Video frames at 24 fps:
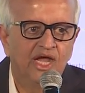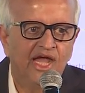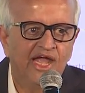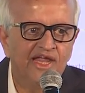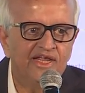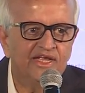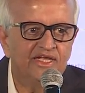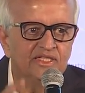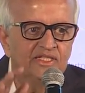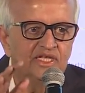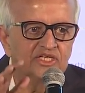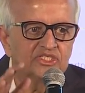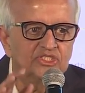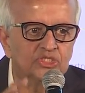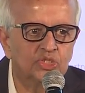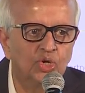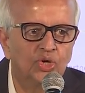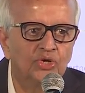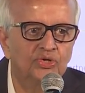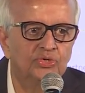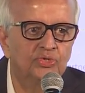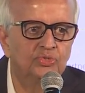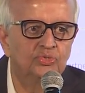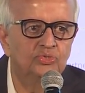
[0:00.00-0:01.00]
I can
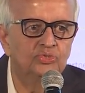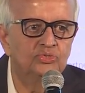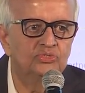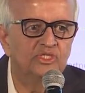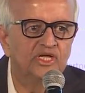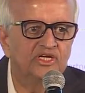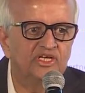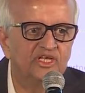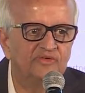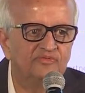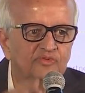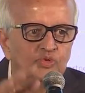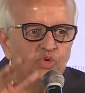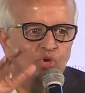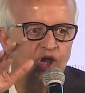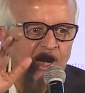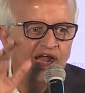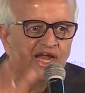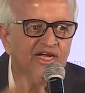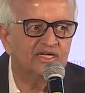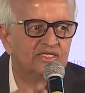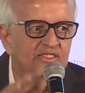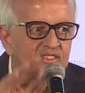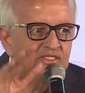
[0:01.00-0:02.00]
assure you that if you
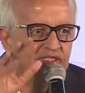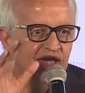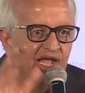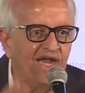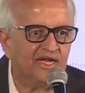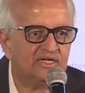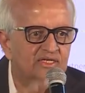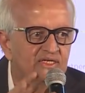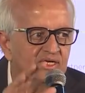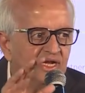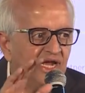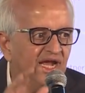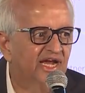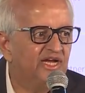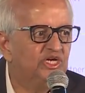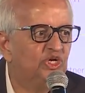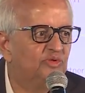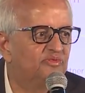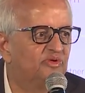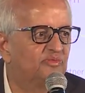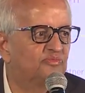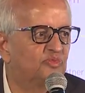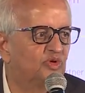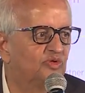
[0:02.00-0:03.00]
had that kind
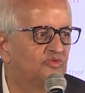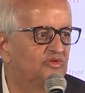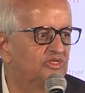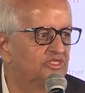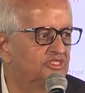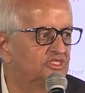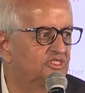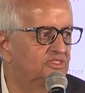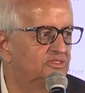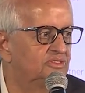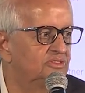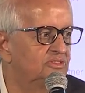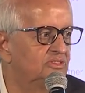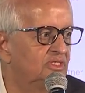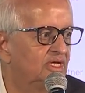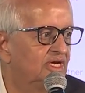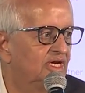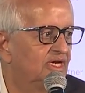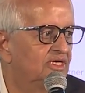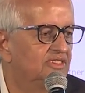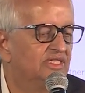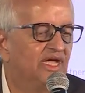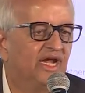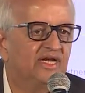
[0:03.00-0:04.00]
of a provision,
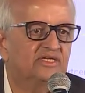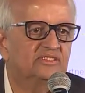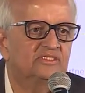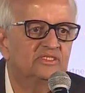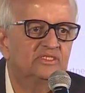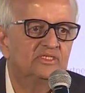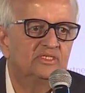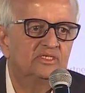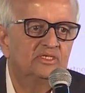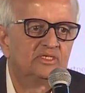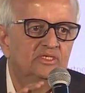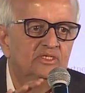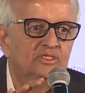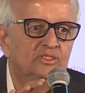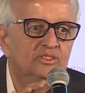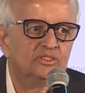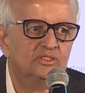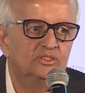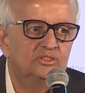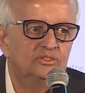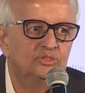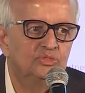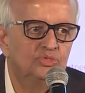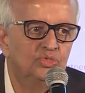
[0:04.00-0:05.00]
that
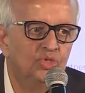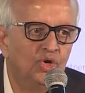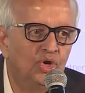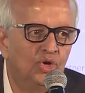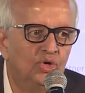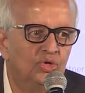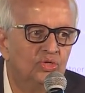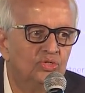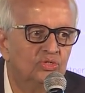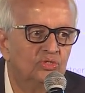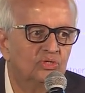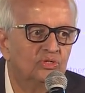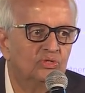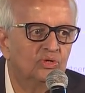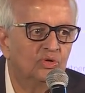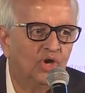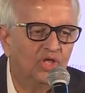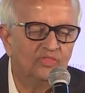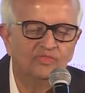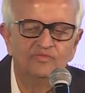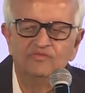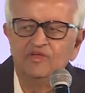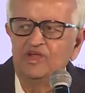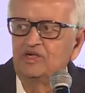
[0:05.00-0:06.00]
no
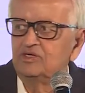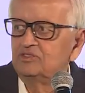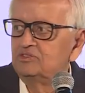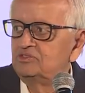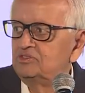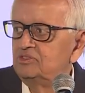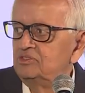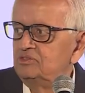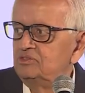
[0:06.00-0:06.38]
convict